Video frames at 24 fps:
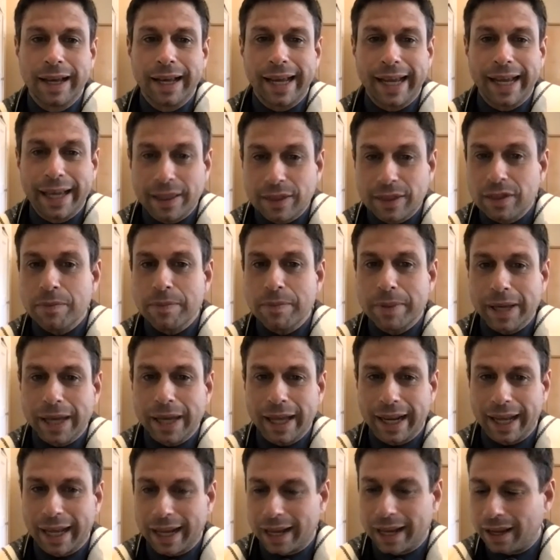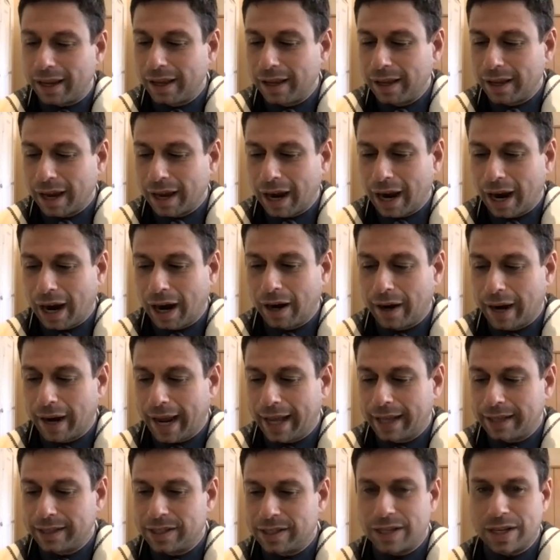in the beginning, our
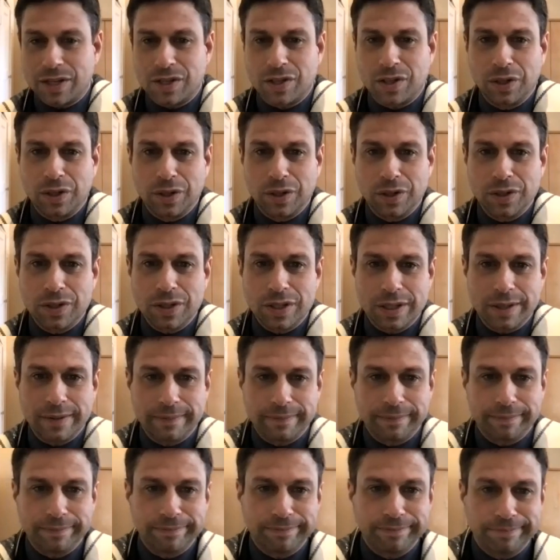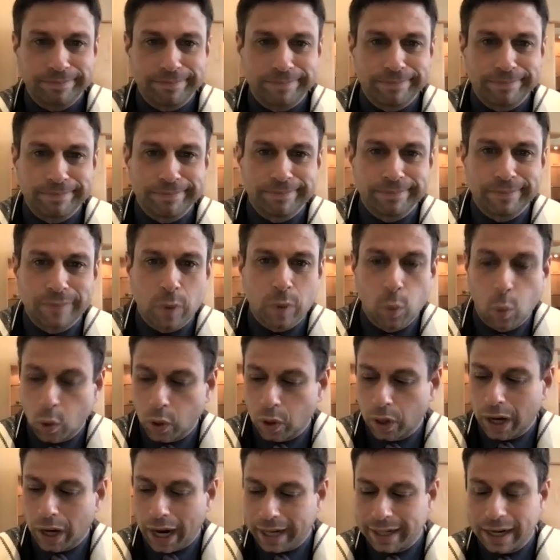ancestors
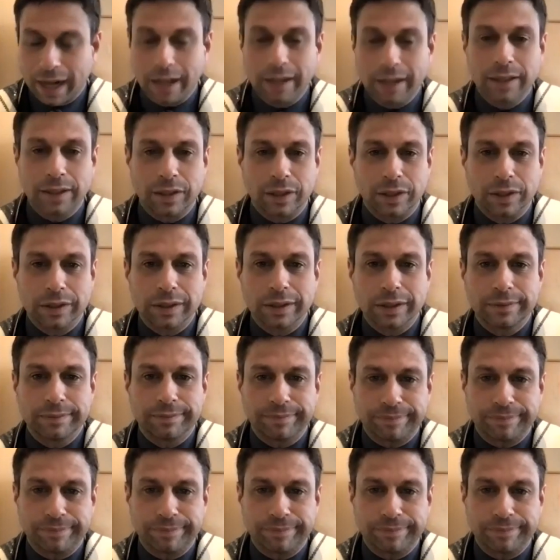were idolaters.